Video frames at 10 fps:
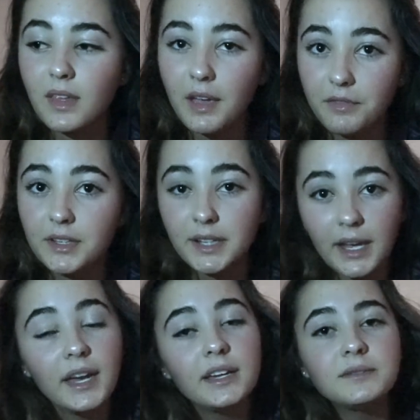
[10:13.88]
every
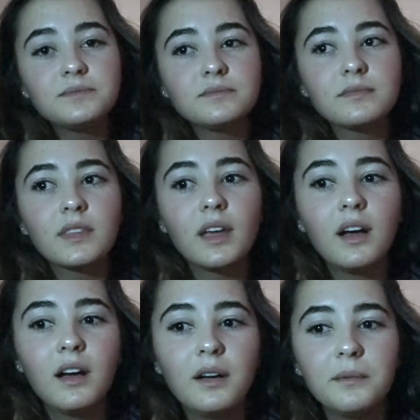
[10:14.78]
day,
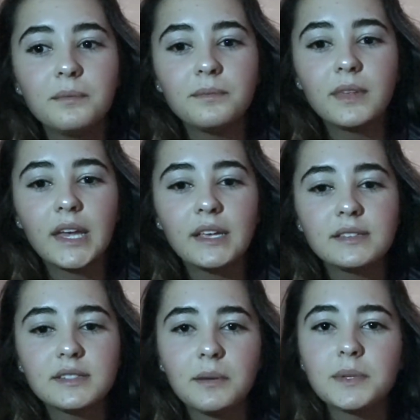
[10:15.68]

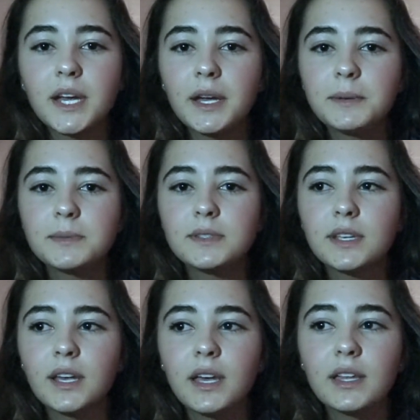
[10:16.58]
and sometimes
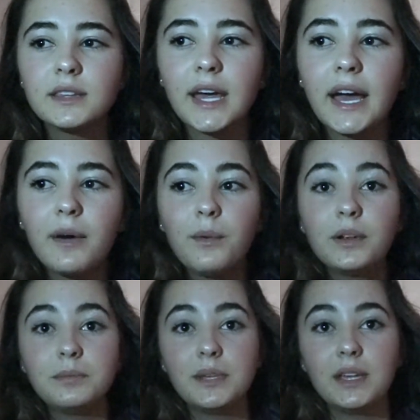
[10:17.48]
that
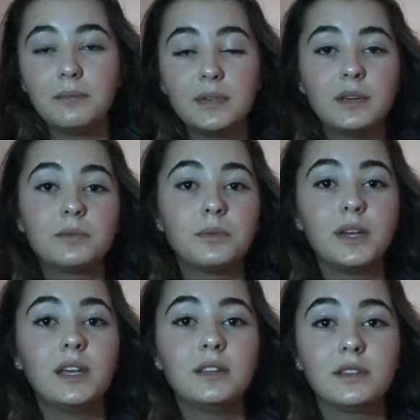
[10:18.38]
would be me
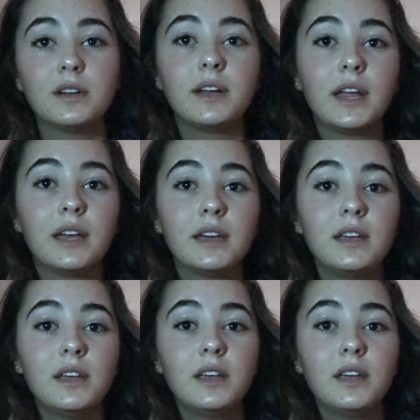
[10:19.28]
relearning